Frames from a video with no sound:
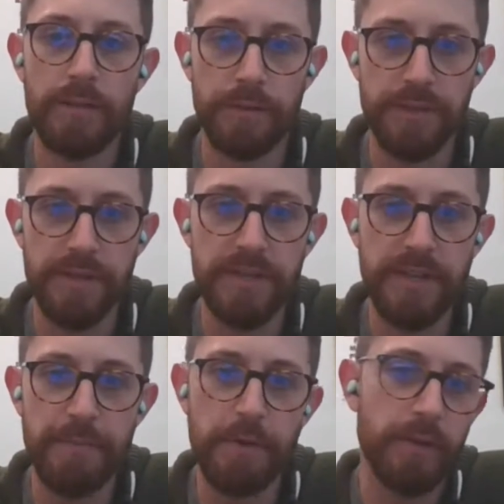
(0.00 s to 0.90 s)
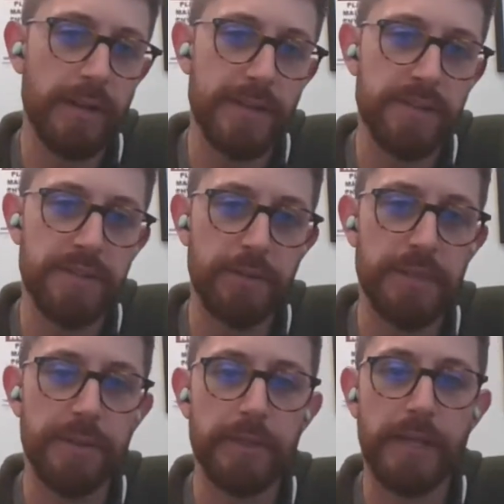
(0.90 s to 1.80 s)
There's the same boat classes that we
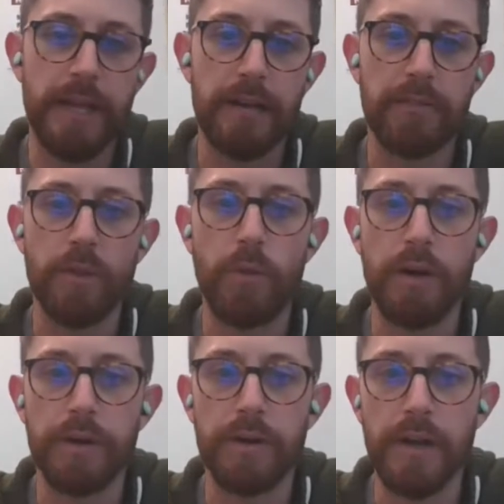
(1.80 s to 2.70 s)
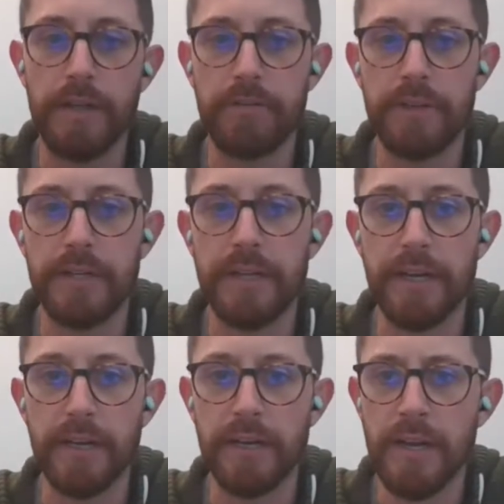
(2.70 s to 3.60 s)
typically have on the water every
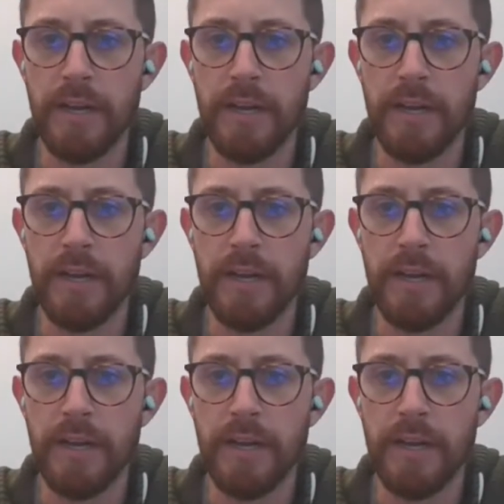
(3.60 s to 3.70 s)
year.